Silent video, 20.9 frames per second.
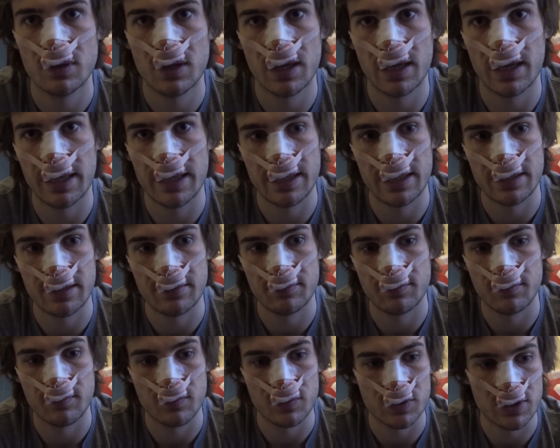I
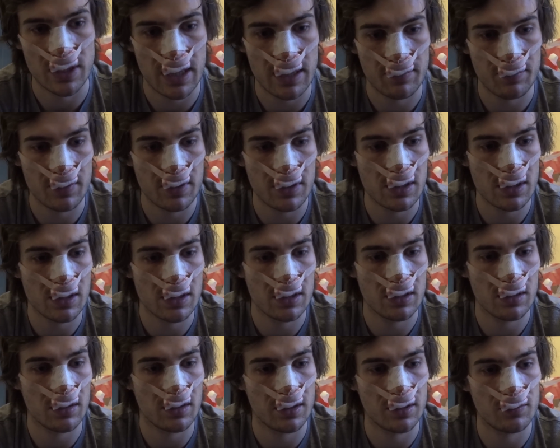was
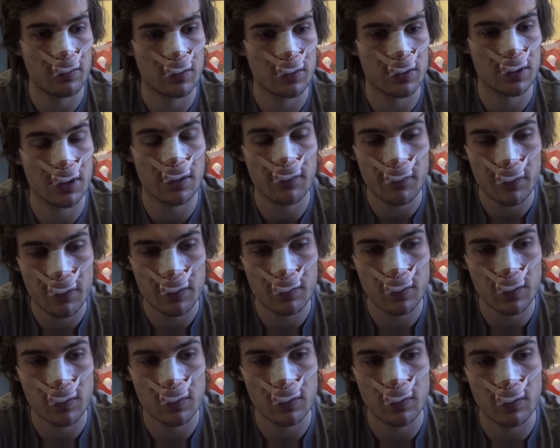happy, I was
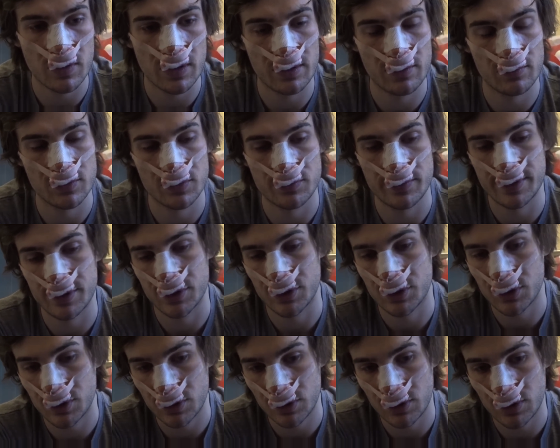comfortable, I was
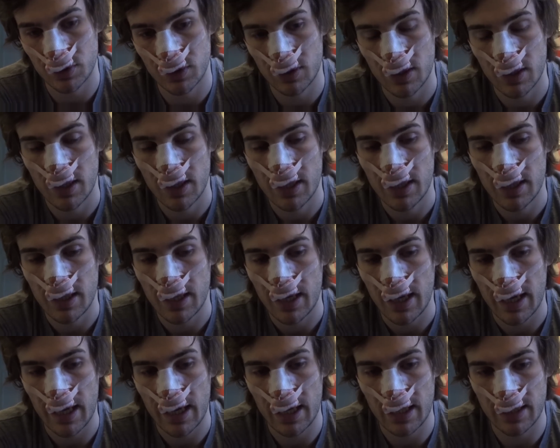reassured,
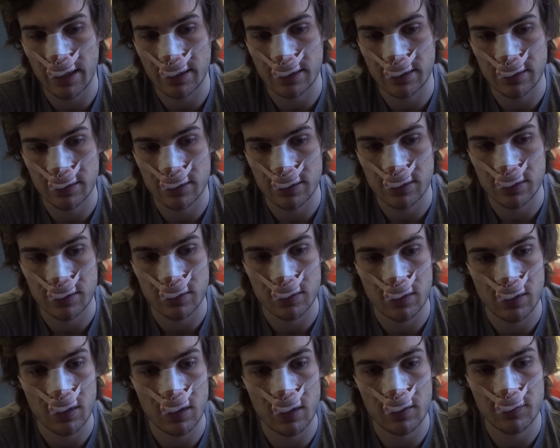and
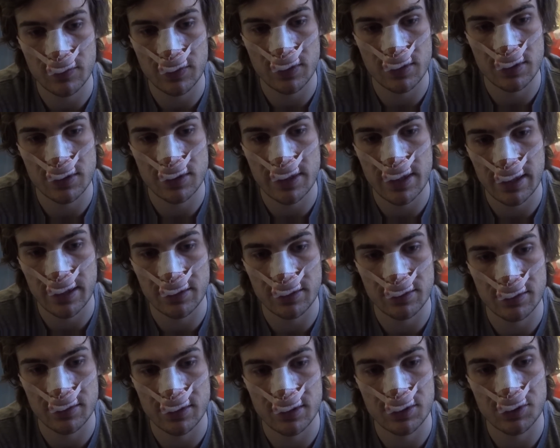after the
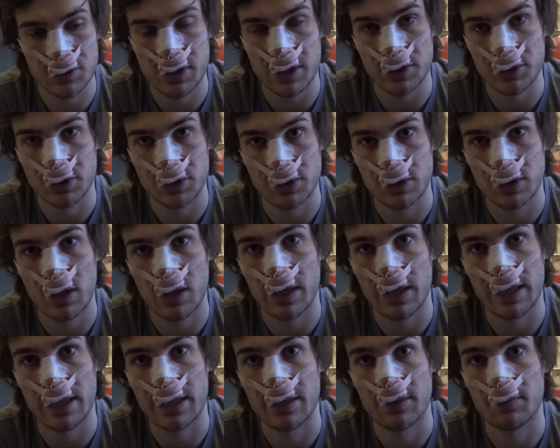second injection,
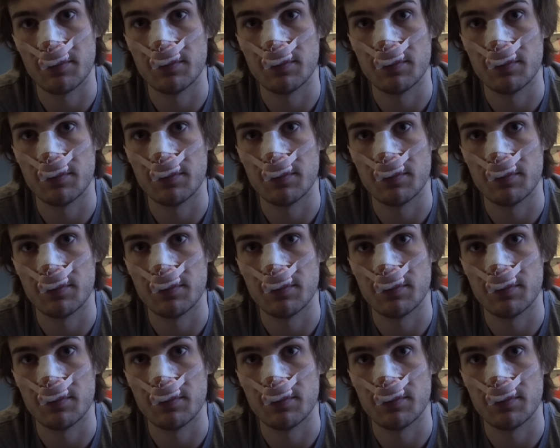I